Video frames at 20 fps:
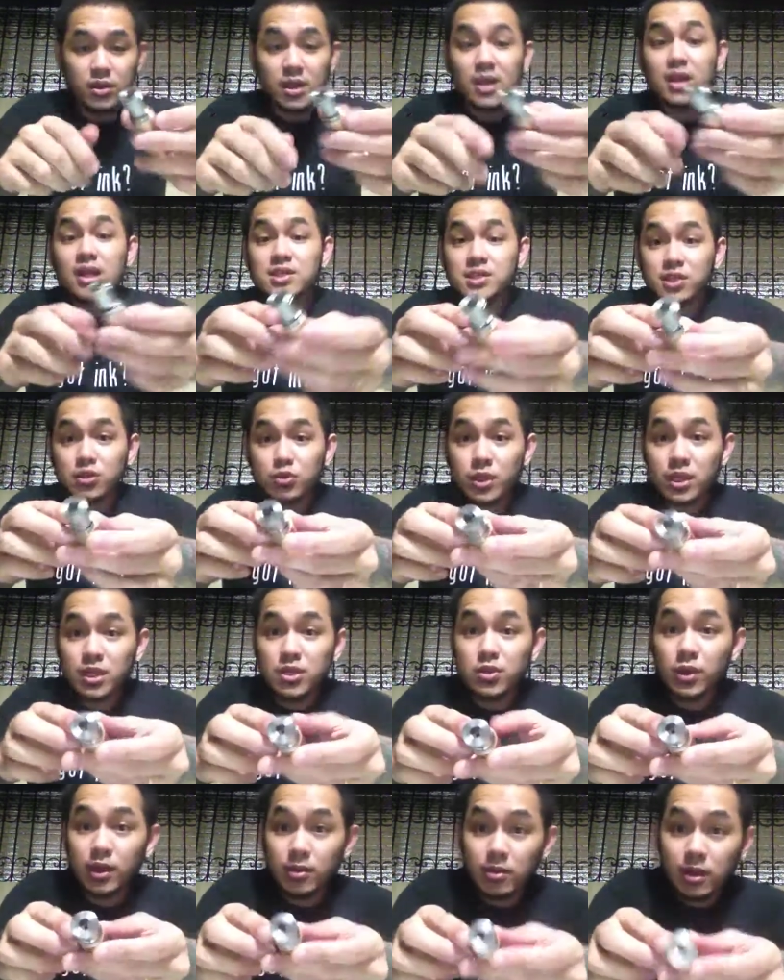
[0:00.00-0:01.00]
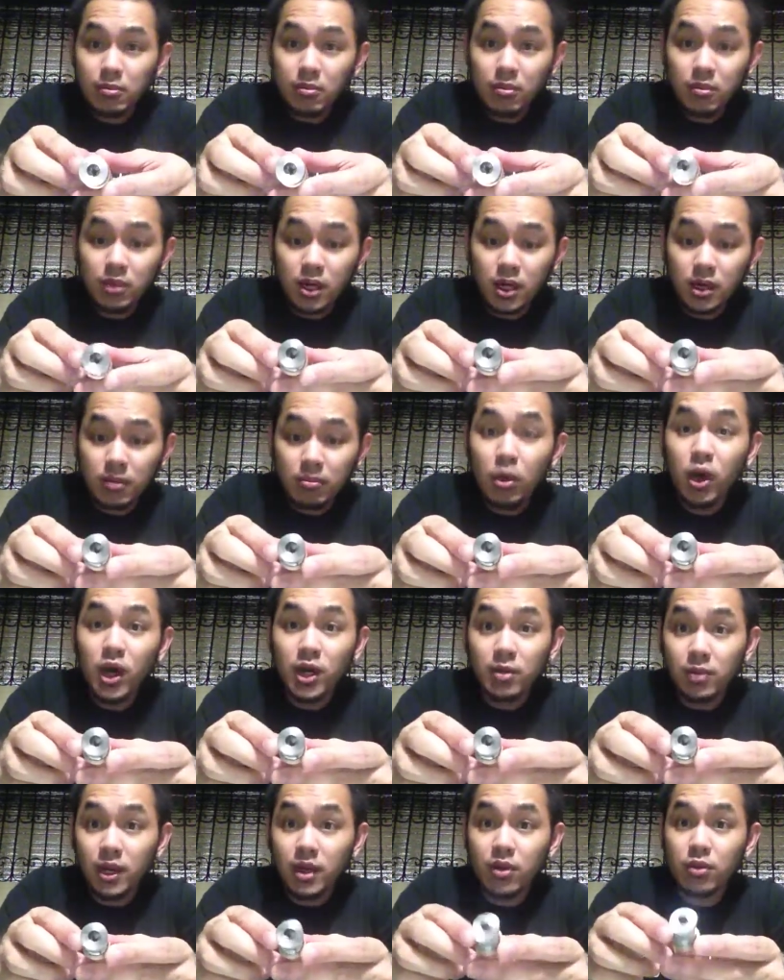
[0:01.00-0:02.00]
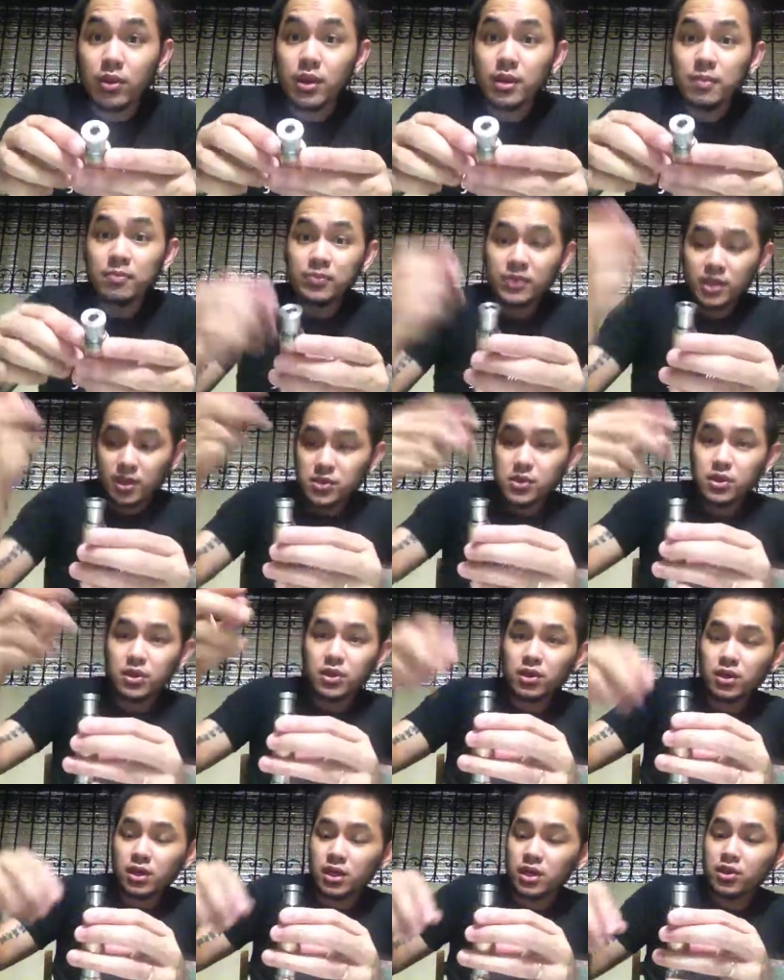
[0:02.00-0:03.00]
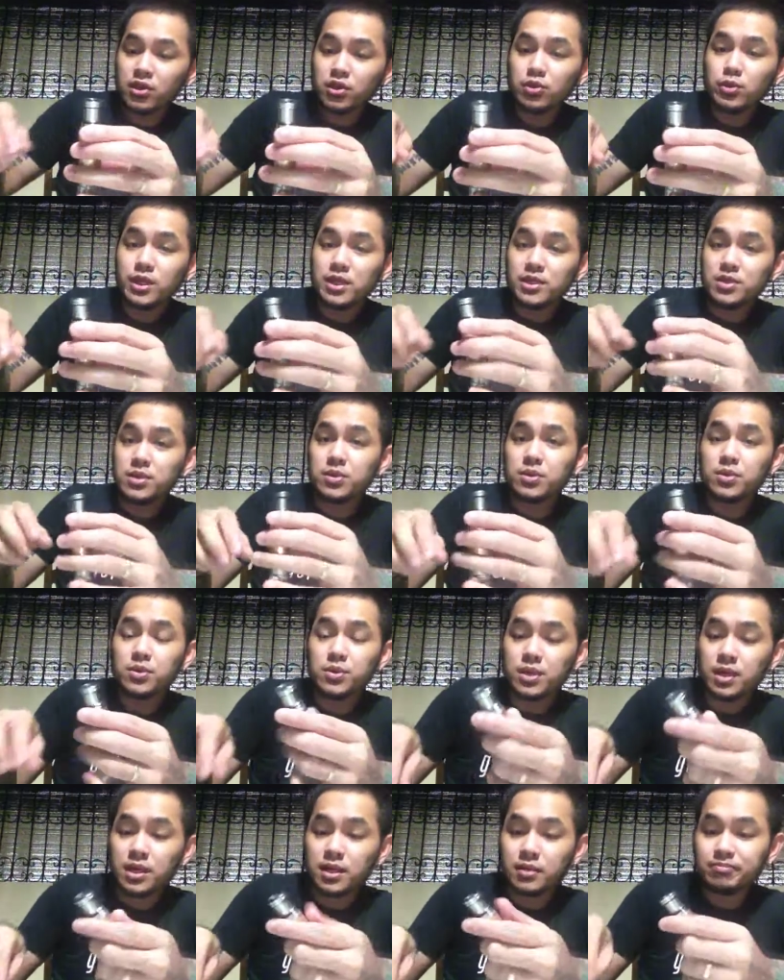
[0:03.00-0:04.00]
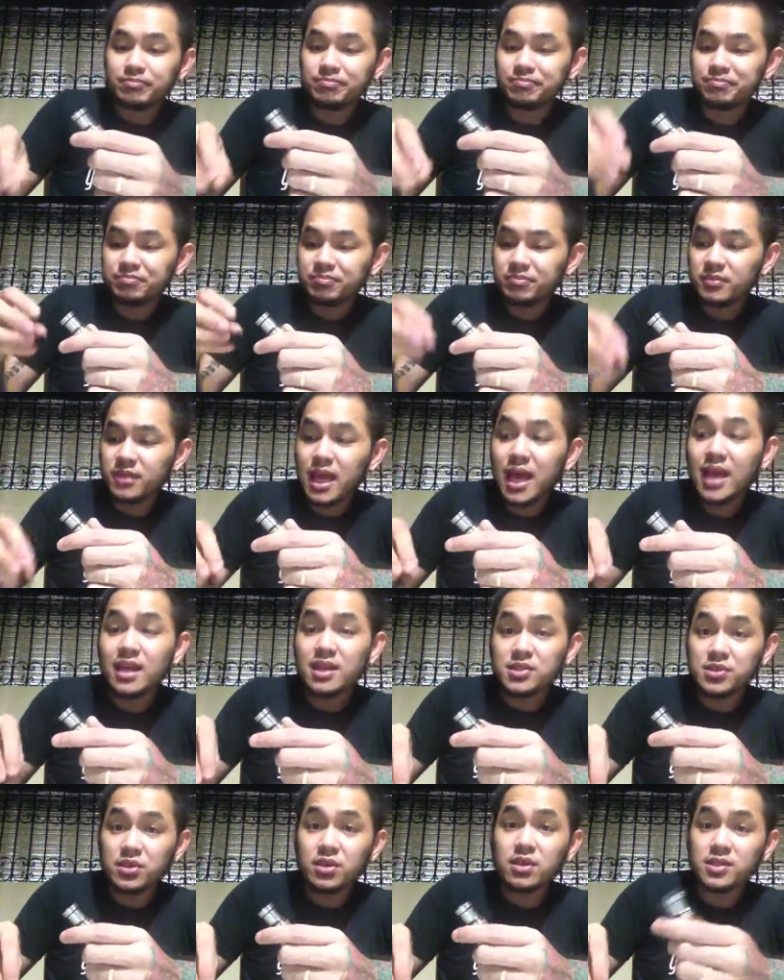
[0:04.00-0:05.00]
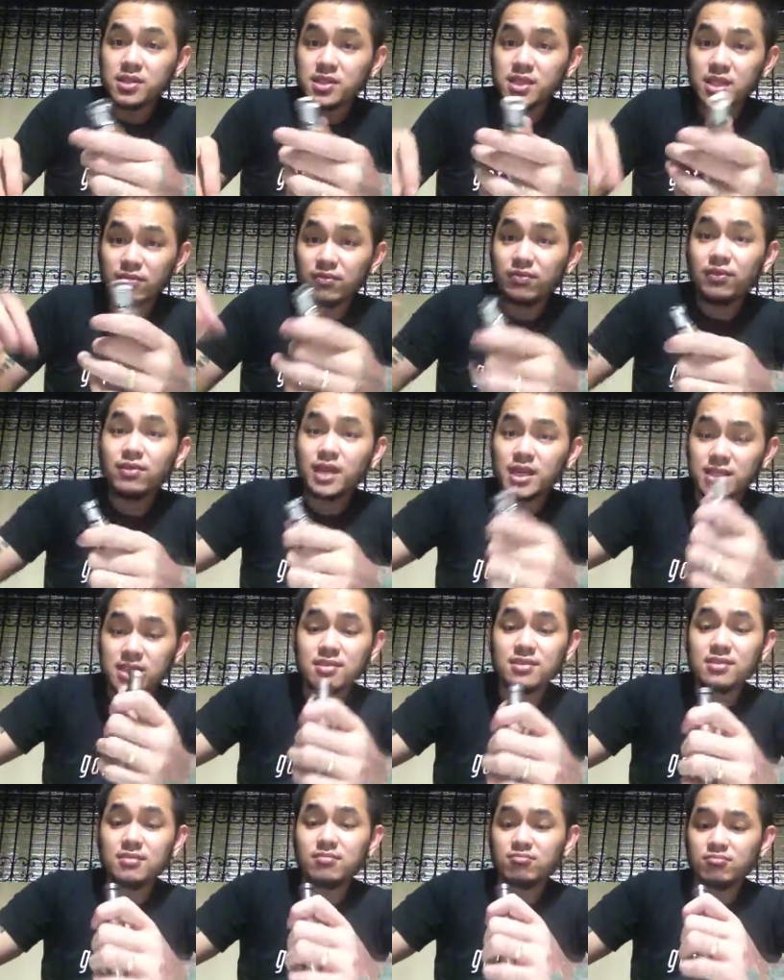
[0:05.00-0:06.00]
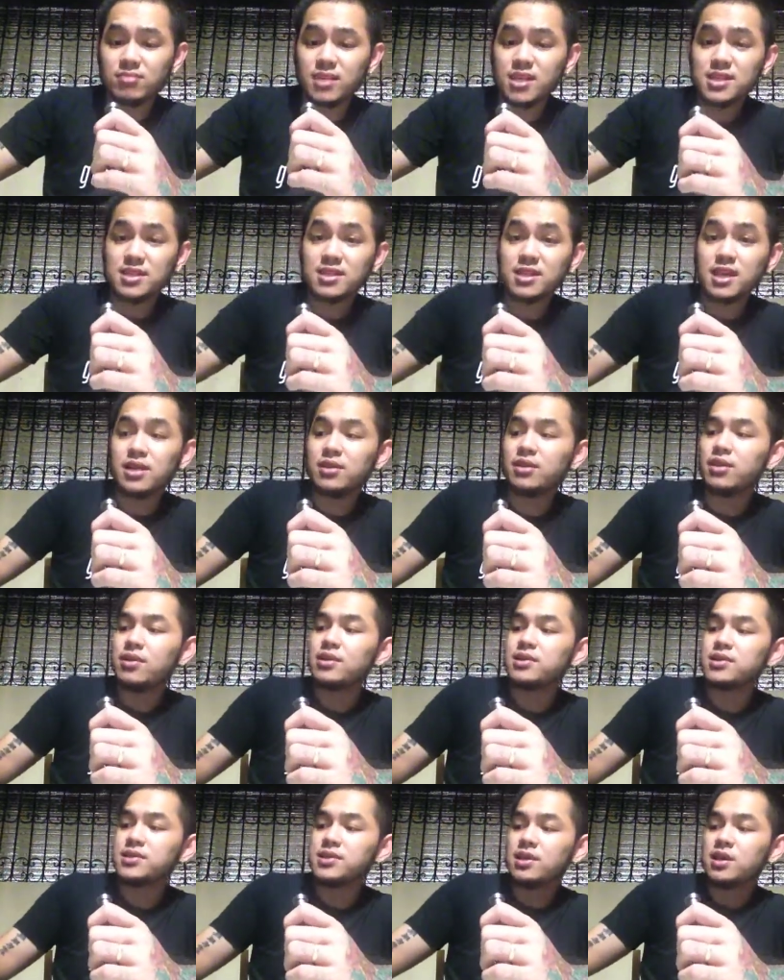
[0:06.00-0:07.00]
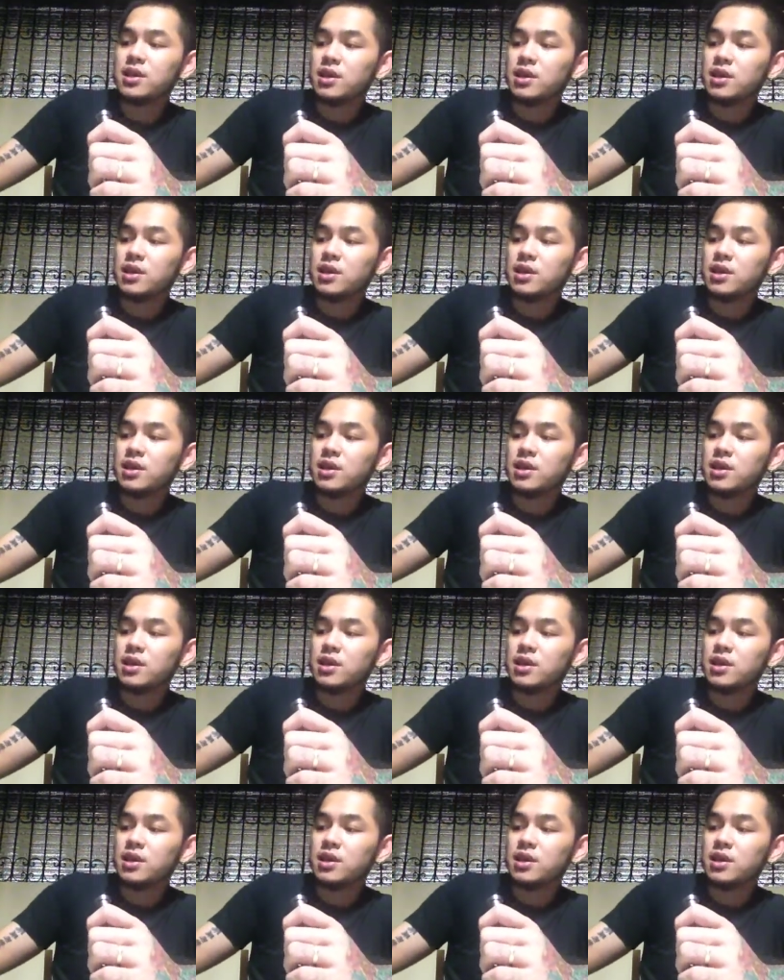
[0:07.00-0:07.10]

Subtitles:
It is a 22mm mod, by the way, so your 22 addies are going to sit nice and tight on this.